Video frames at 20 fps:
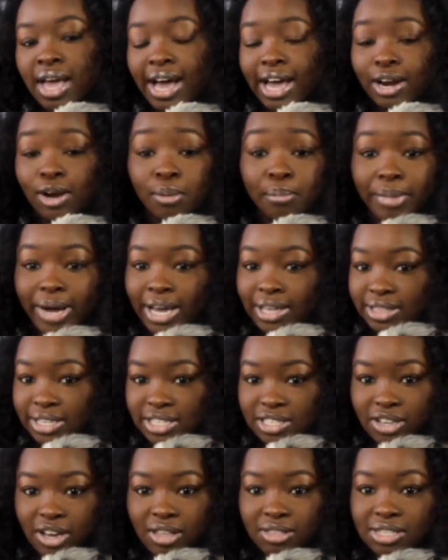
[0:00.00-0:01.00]
I don't buy
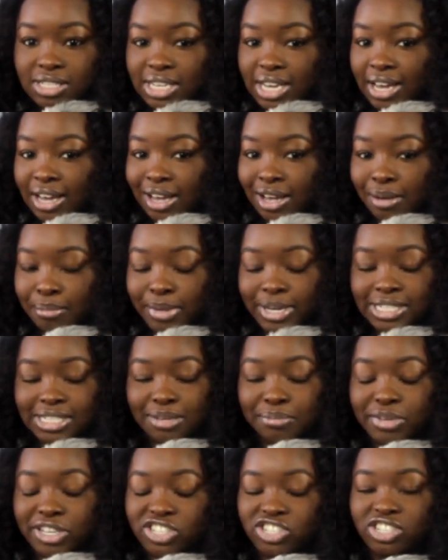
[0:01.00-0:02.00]
these all the time. As
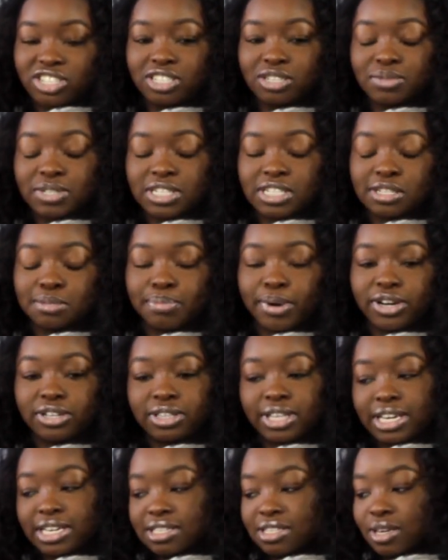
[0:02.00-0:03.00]
I mentioned, it was his
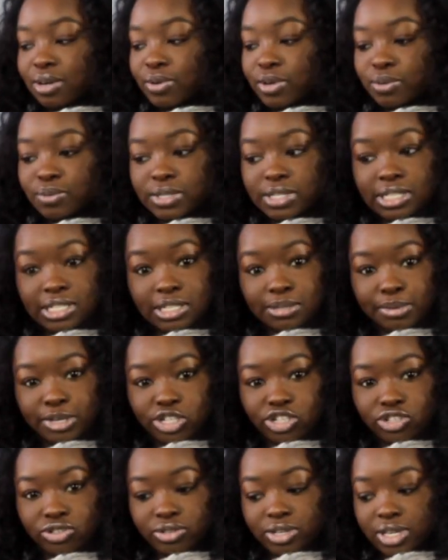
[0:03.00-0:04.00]
birthday, so it was a
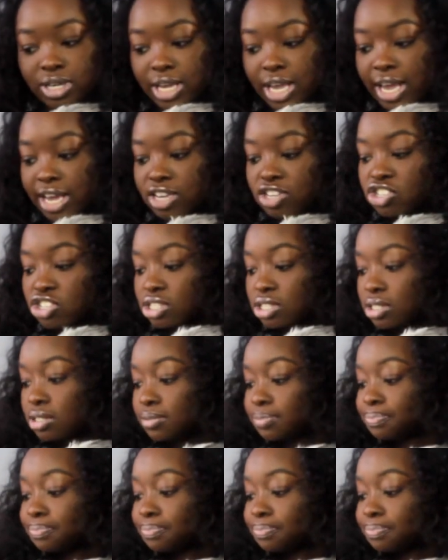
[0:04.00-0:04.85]
special occasion.